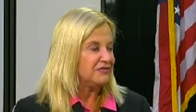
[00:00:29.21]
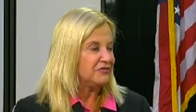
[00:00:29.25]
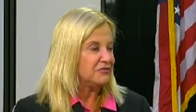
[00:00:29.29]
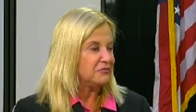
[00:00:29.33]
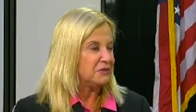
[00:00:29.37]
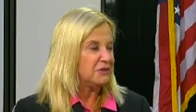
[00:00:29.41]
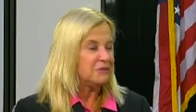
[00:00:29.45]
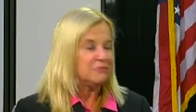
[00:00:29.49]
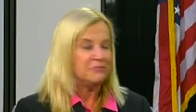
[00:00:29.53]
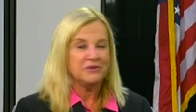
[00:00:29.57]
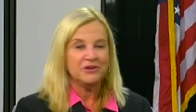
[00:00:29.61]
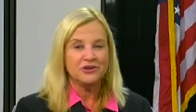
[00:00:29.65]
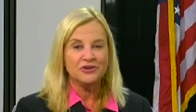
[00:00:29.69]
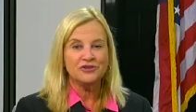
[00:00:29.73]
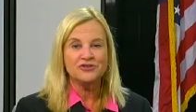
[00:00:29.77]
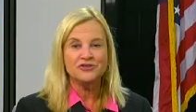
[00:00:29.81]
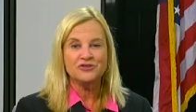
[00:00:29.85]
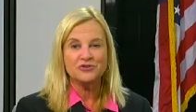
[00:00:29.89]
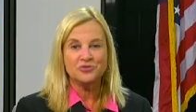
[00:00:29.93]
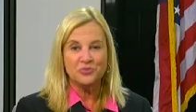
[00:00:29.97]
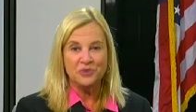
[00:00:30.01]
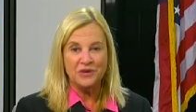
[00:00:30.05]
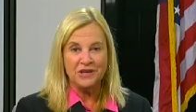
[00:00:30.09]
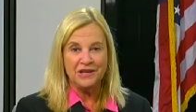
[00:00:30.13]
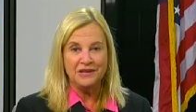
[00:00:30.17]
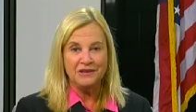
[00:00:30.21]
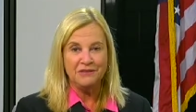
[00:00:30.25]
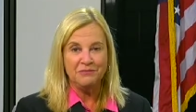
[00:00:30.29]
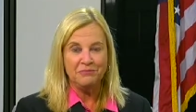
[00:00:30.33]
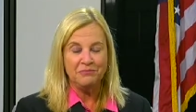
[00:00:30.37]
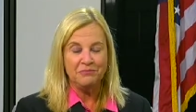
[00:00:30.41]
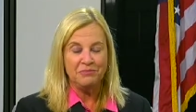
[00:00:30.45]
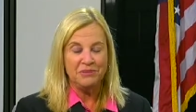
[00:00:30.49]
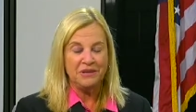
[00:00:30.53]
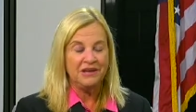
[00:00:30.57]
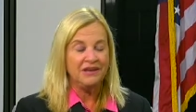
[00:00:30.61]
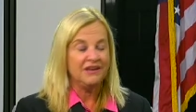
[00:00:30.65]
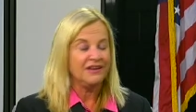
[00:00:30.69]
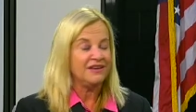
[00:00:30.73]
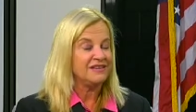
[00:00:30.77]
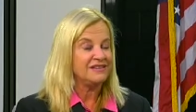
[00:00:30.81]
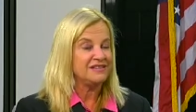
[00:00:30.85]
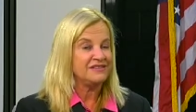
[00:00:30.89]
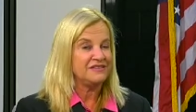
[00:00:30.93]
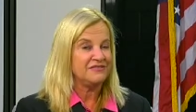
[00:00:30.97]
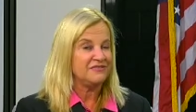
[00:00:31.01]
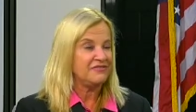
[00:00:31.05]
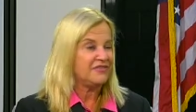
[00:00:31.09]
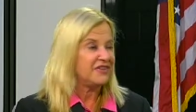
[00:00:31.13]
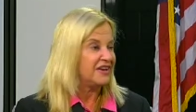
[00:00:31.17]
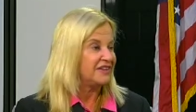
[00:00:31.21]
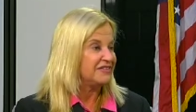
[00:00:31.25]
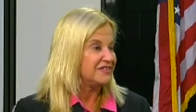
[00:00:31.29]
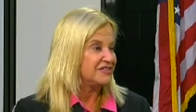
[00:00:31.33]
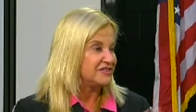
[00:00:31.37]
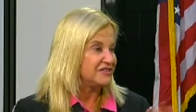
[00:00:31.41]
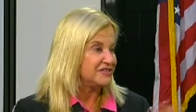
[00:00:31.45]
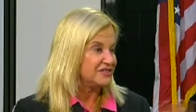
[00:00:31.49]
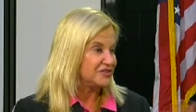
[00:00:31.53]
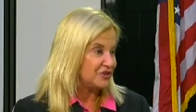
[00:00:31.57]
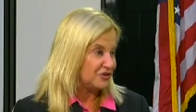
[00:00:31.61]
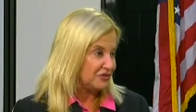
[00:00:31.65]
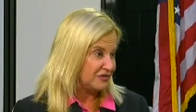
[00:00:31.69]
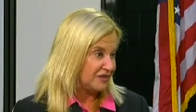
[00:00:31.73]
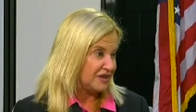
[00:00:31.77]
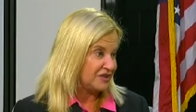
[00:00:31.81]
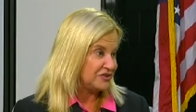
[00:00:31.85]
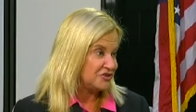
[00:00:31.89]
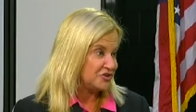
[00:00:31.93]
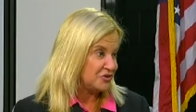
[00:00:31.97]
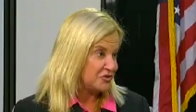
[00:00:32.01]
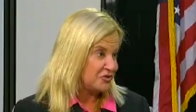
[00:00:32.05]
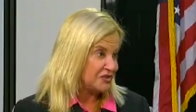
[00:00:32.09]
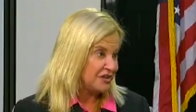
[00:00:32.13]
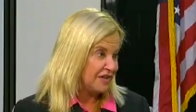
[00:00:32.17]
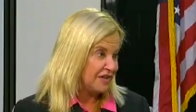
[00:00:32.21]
for me bittersweet because, in fact, this is our last show